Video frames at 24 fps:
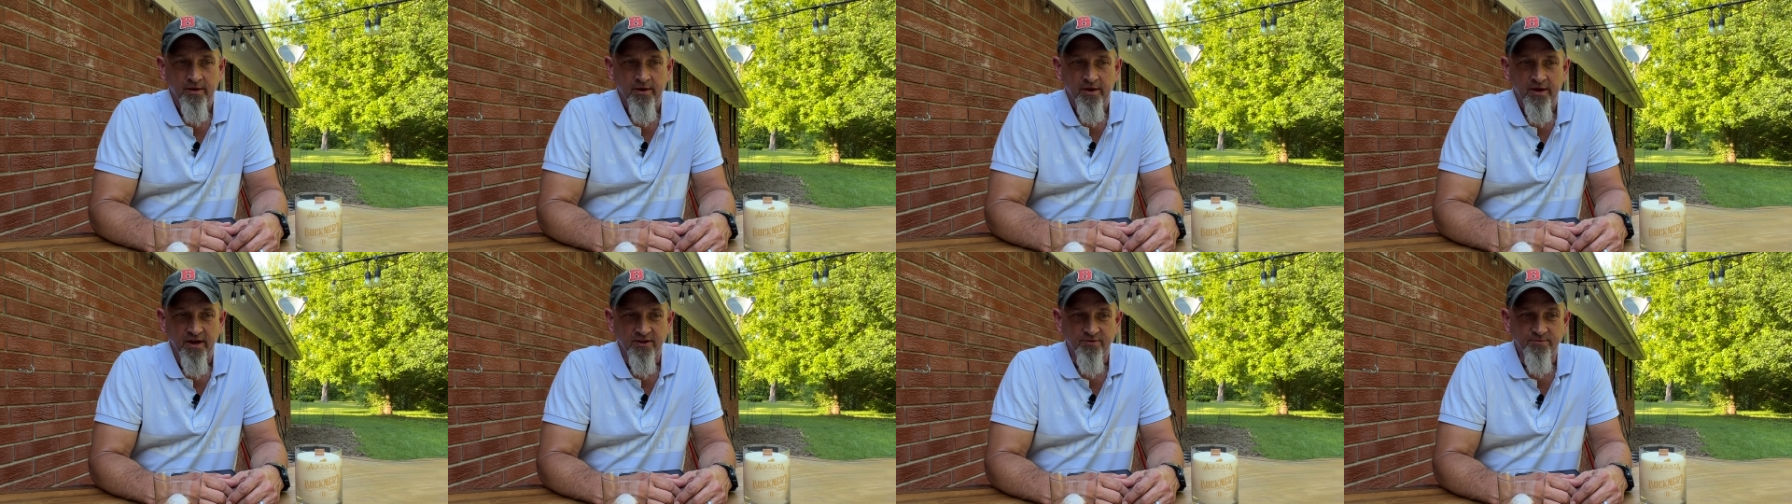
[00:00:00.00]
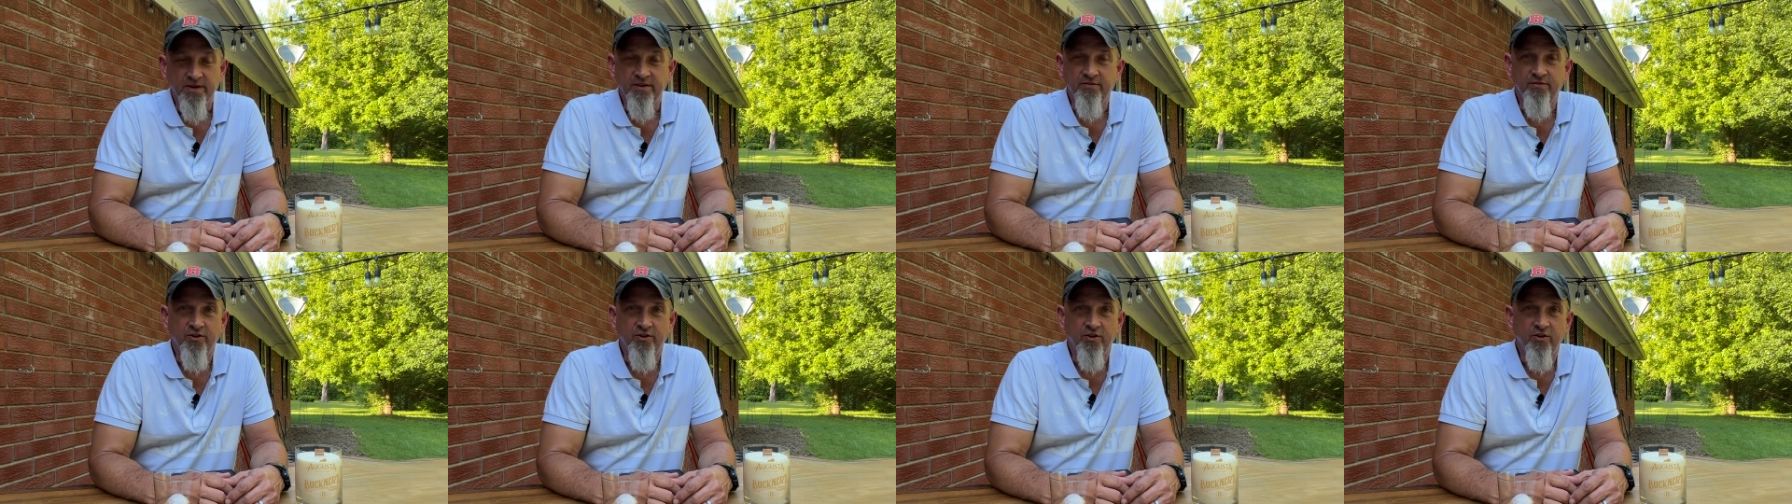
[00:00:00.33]
As
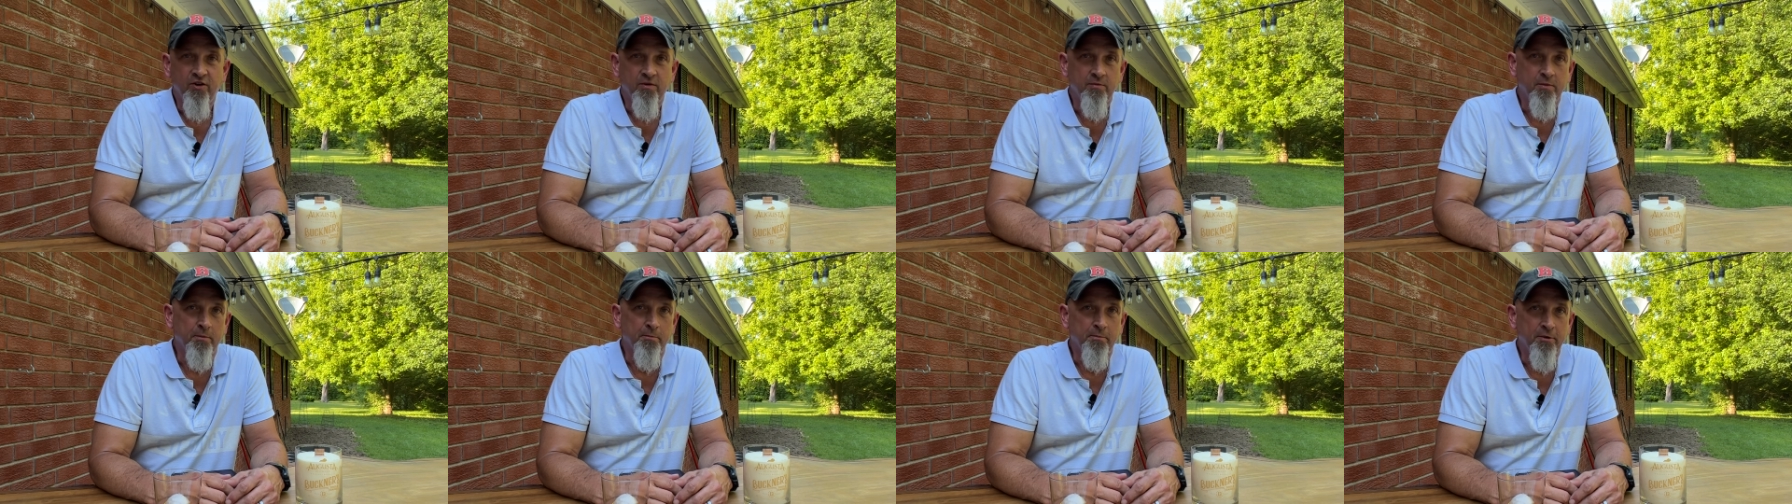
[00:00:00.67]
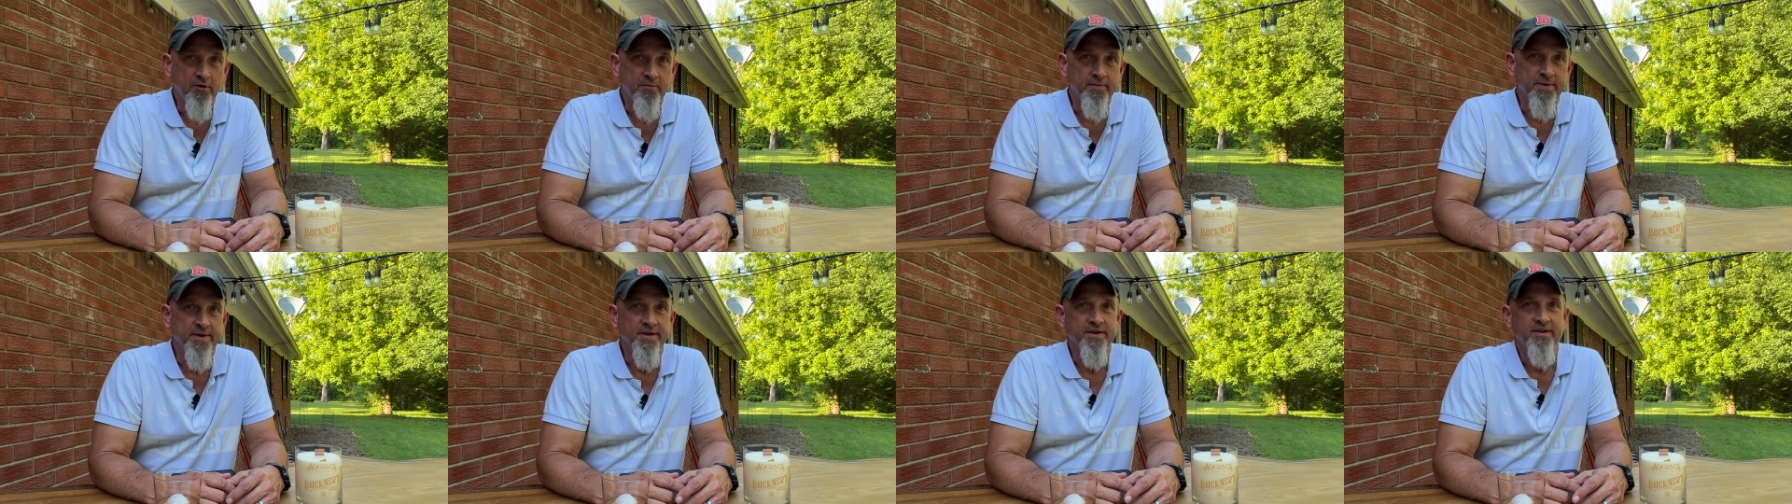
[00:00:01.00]
many of you know, I'm a
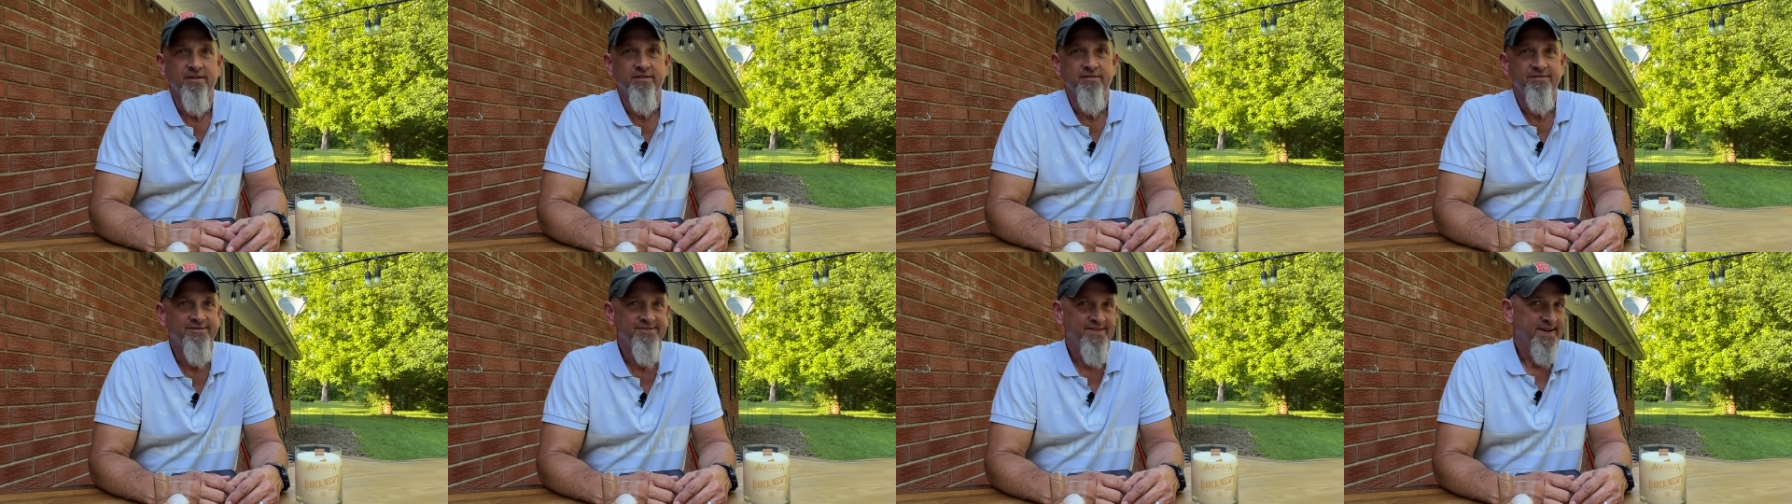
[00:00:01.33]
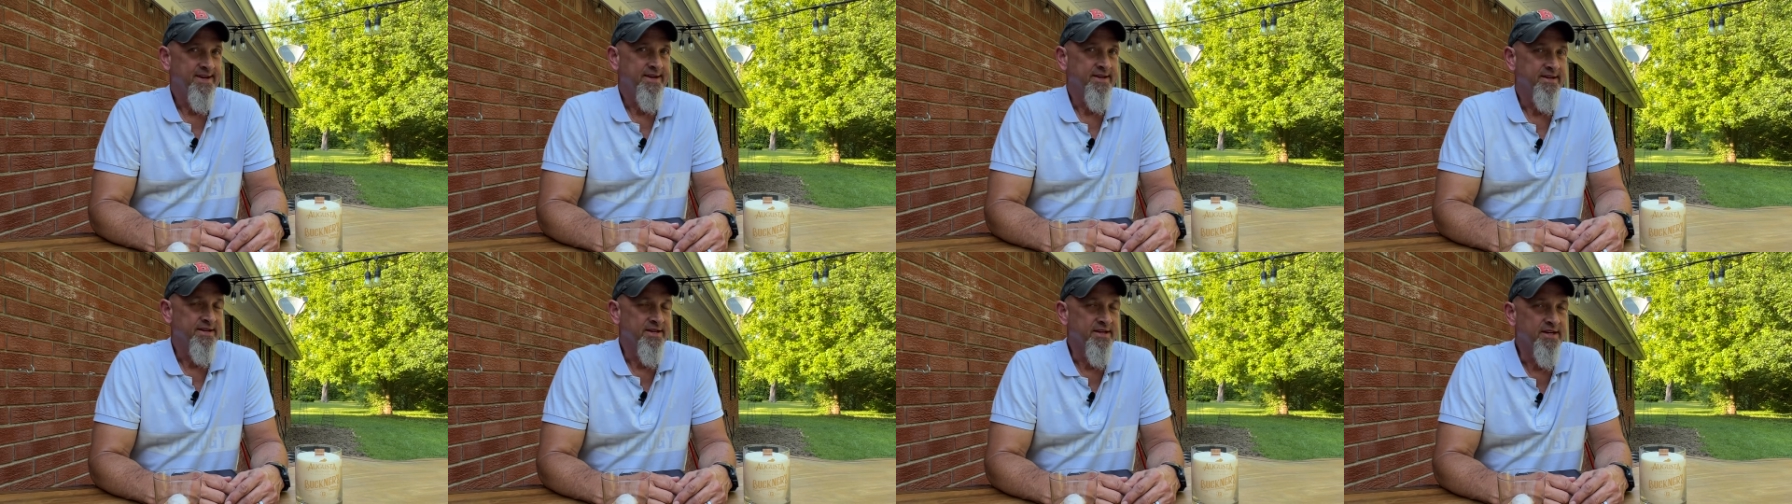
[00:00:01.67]
bourbon
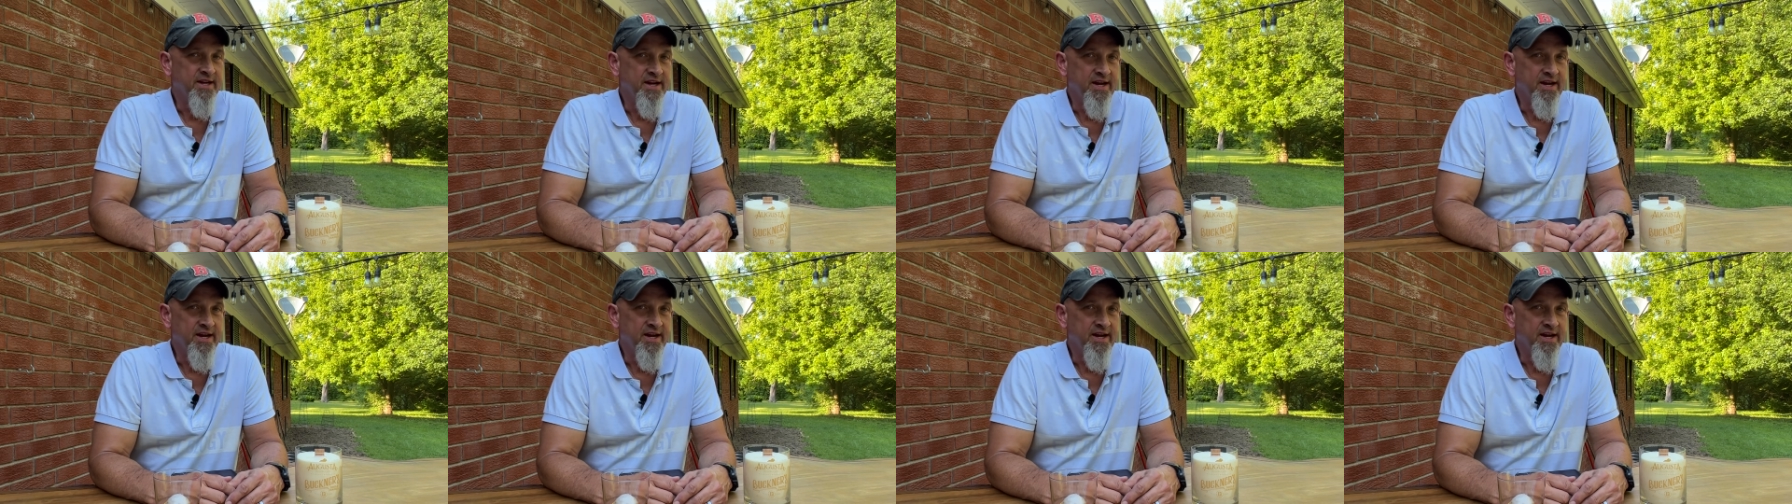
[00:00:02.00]
fan,